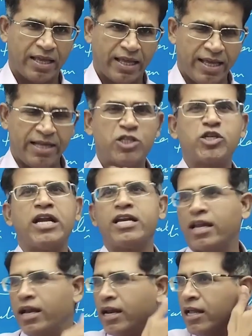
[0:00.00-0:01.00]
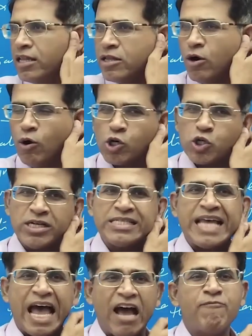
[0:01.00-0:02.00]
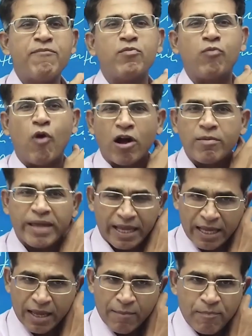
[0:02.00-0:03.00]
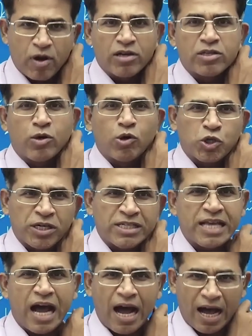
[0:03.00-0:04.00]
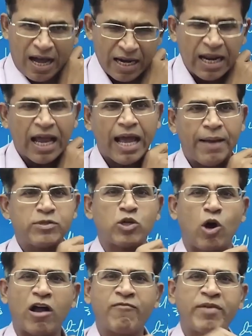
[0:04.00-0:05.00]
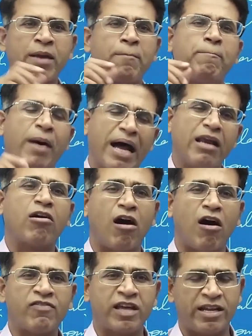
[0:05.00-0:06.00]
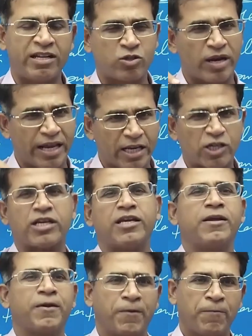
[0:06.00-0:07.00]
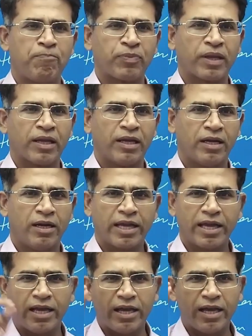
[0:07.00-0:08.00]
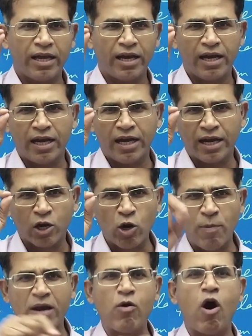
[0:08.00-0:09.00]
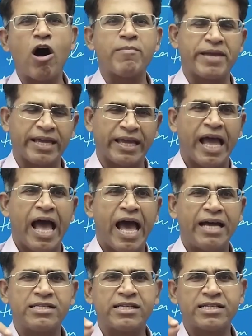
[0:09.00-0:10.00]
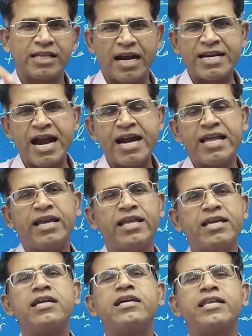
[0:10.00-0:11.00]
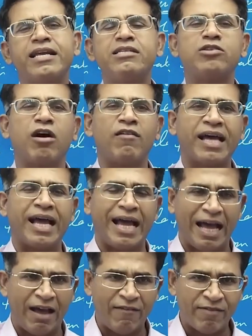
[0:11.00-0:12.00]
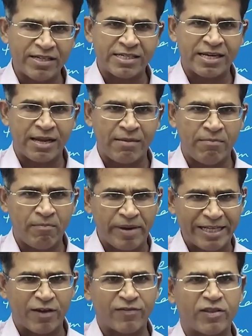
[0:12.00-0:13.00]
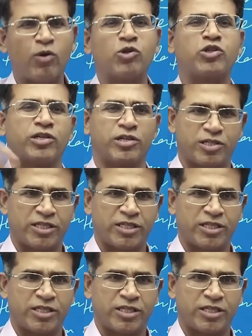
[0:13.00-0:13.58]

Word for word: in general, the oceans have been warming because the oceans are absorbing bulk of the insolation. Okay, uh, uh, global warming has resulted in increase of the average temperature of the oceans.